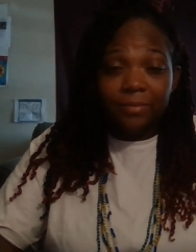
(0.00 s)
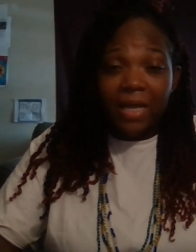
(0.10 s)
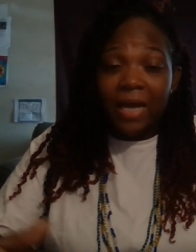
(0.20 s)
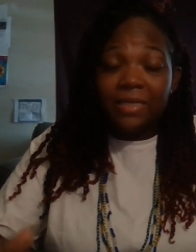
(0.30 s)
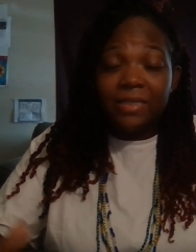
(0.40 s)

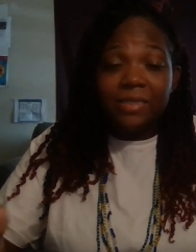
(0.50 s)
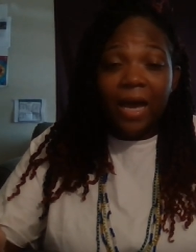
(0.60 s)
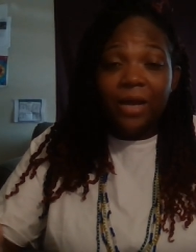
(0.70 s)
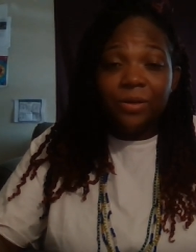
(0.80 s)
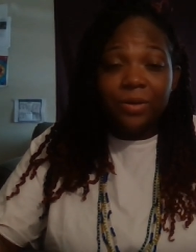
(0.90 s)
I
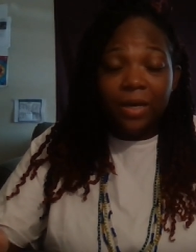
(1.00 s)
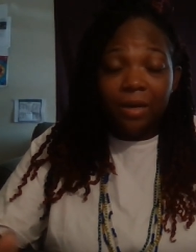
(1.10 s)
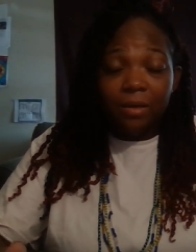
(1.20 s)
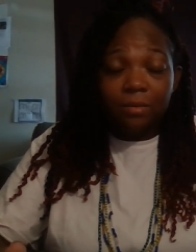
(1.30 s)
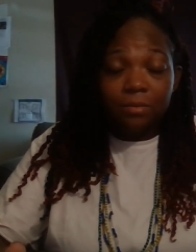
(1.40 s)
desire
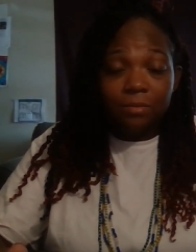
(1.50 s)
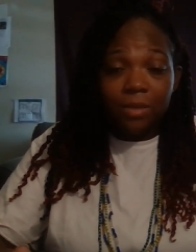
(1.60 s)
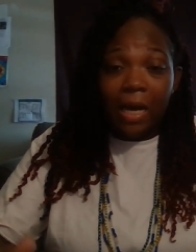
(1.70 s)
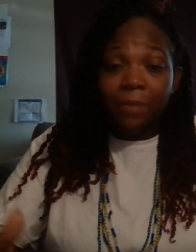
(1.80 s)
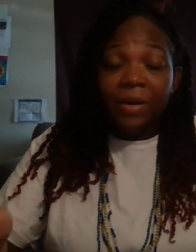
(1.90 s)
that.
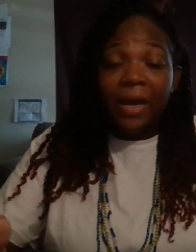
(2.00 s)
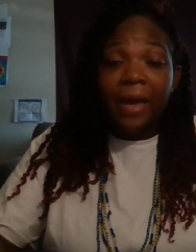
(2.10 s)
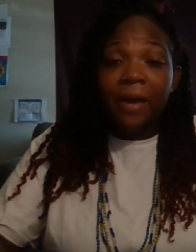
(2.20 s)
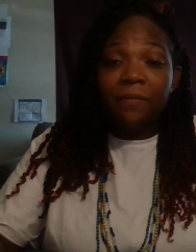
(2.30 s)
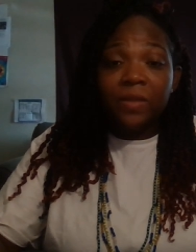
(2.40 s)
I'm going to
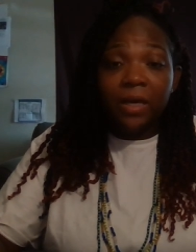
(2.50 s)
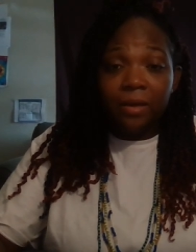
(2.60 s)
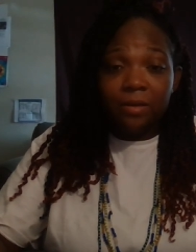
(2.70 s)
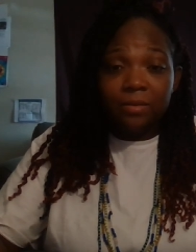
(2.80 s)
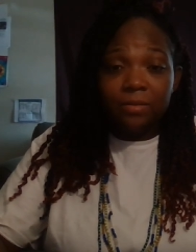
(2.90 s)
have that.